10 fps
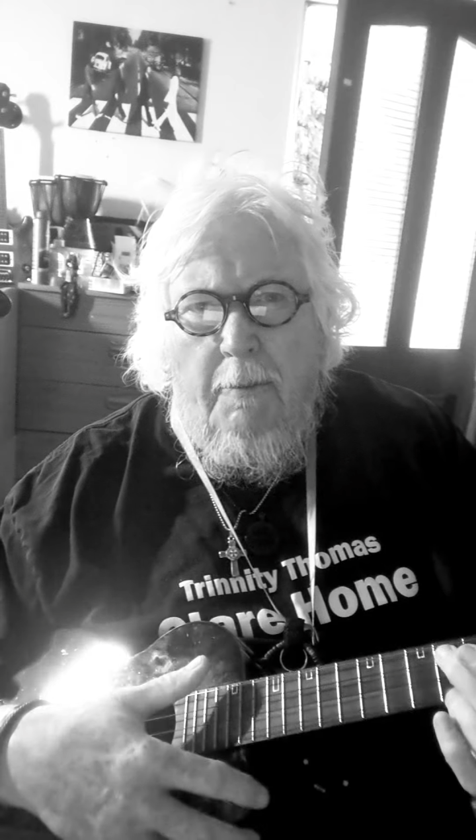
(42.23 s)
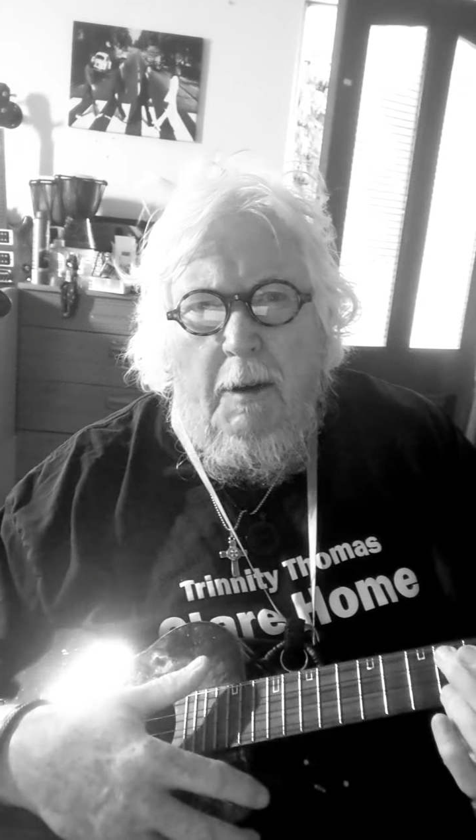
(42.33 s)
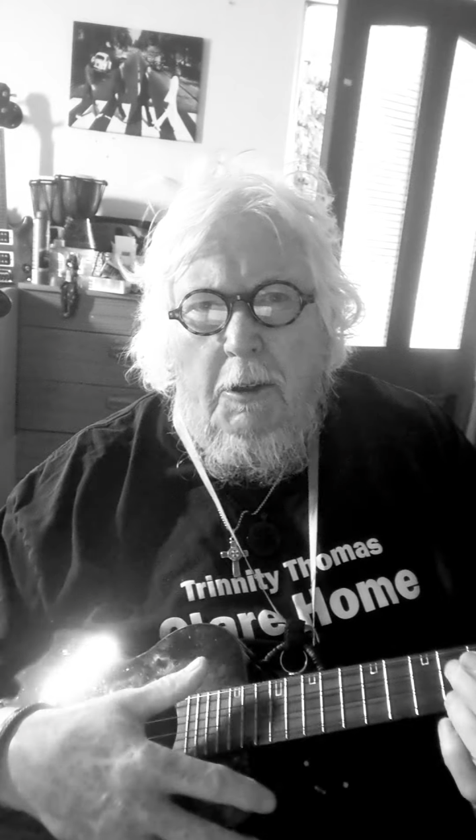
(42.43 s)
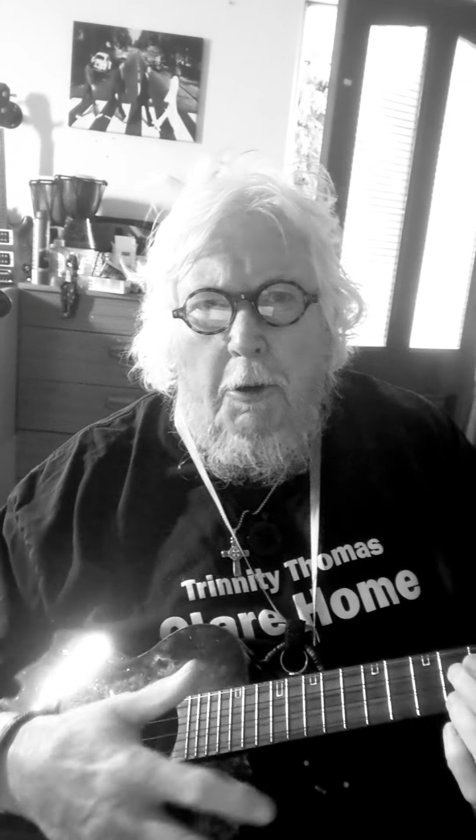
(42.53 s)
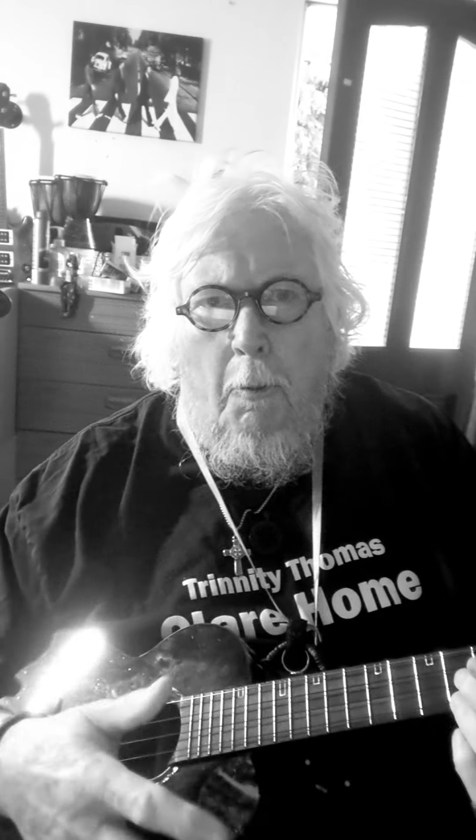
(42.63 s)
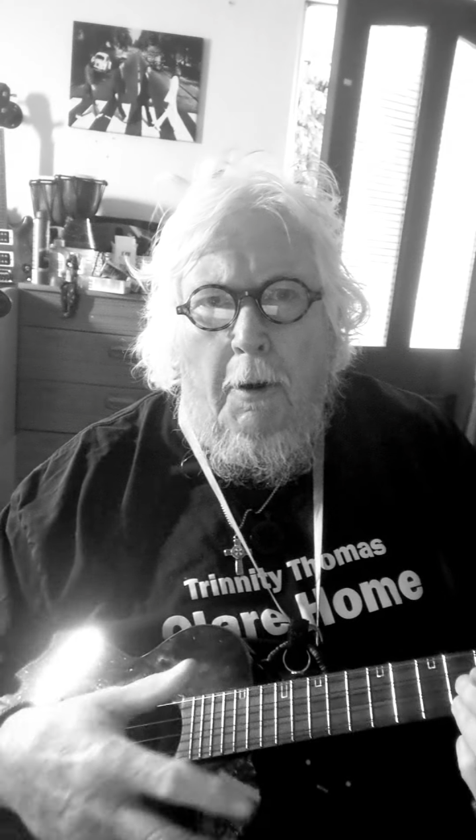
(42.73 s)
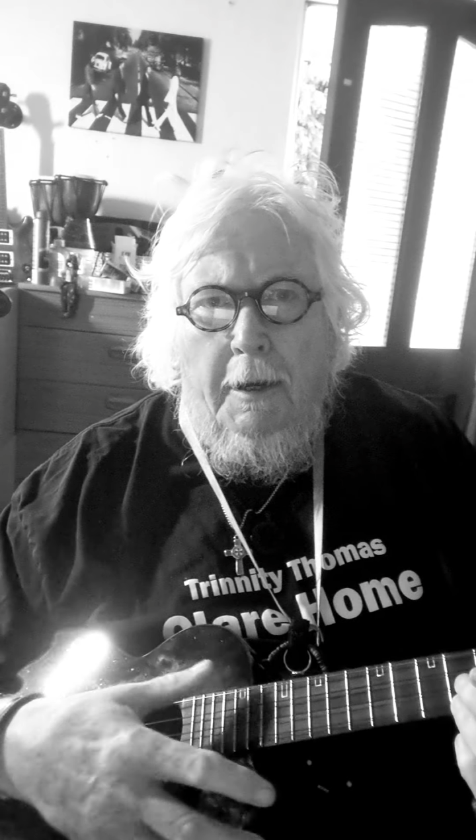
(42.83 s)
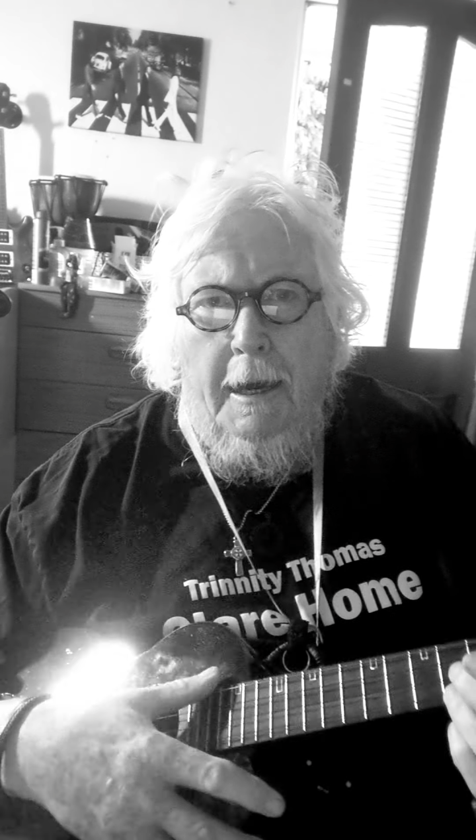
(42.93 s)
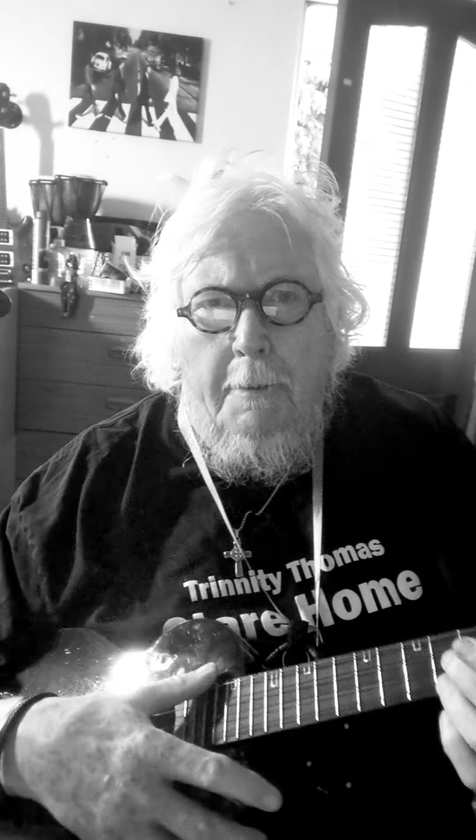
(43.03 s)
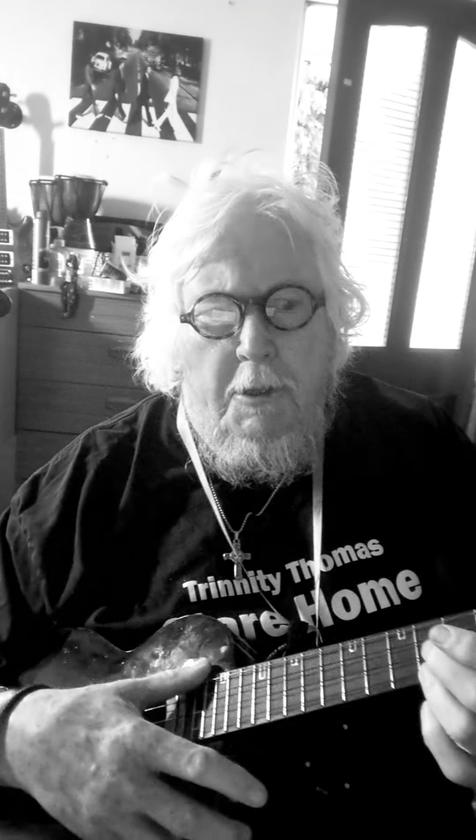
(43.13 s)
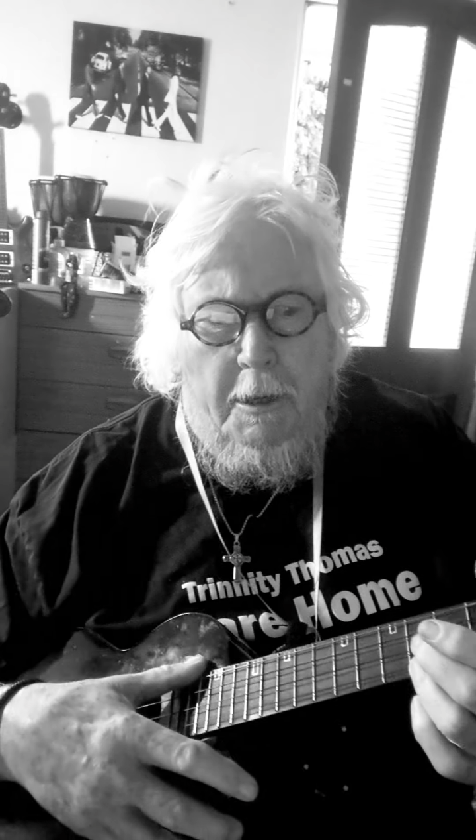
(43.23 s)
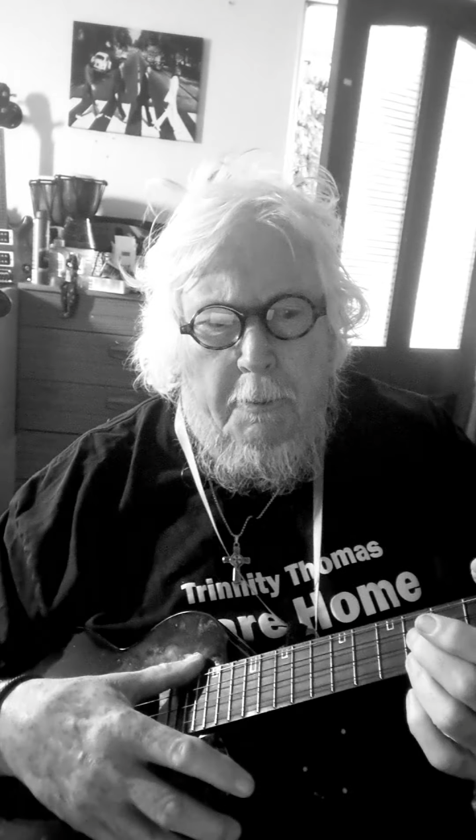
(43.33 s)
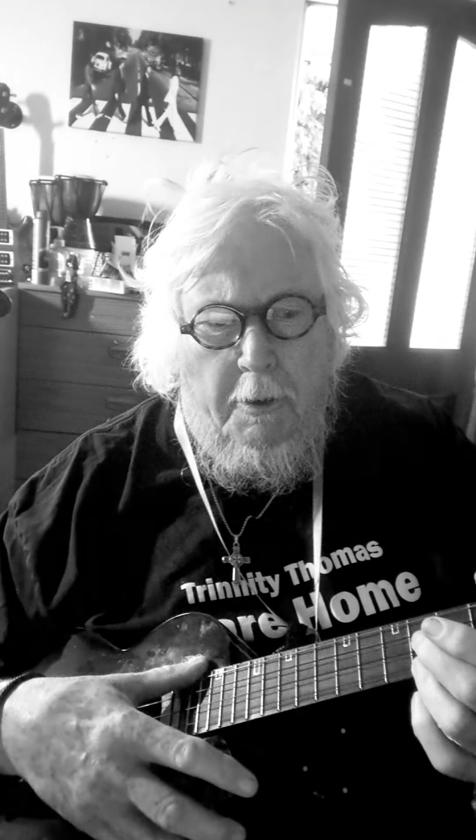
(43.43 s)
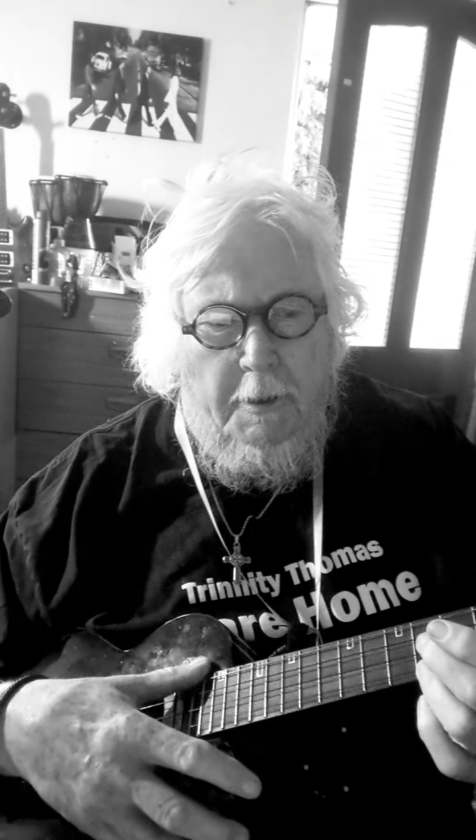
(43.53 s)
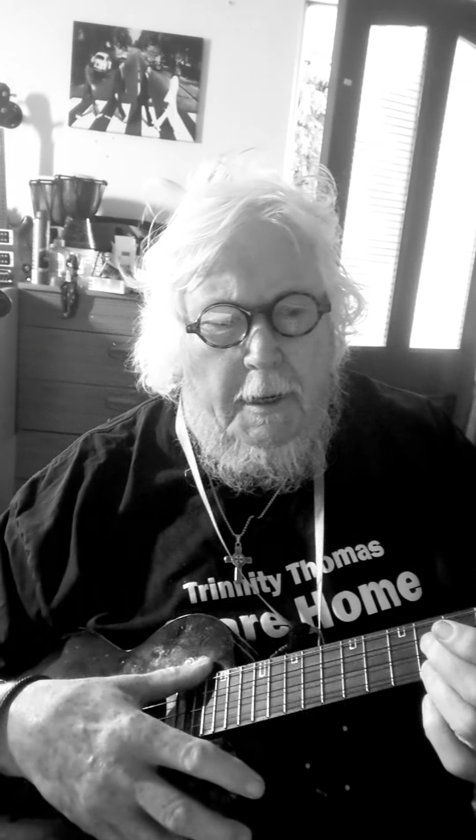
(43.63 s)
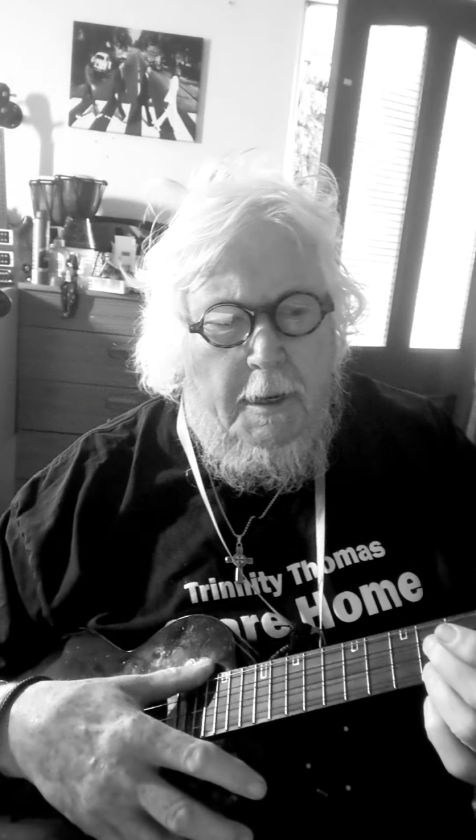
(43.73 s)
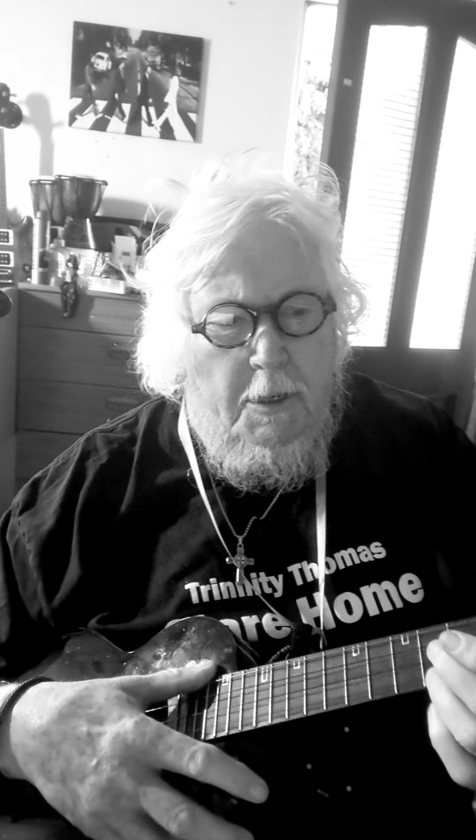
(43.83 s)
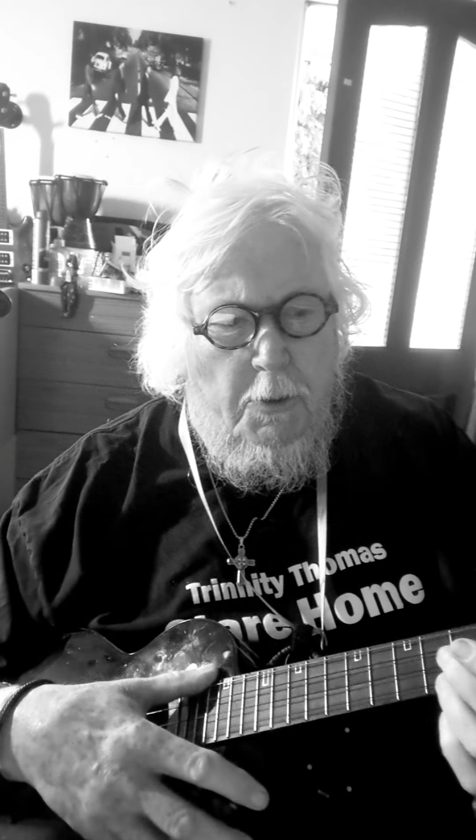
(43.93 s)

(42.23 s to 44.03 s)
I don't know why I kept it, but I did it.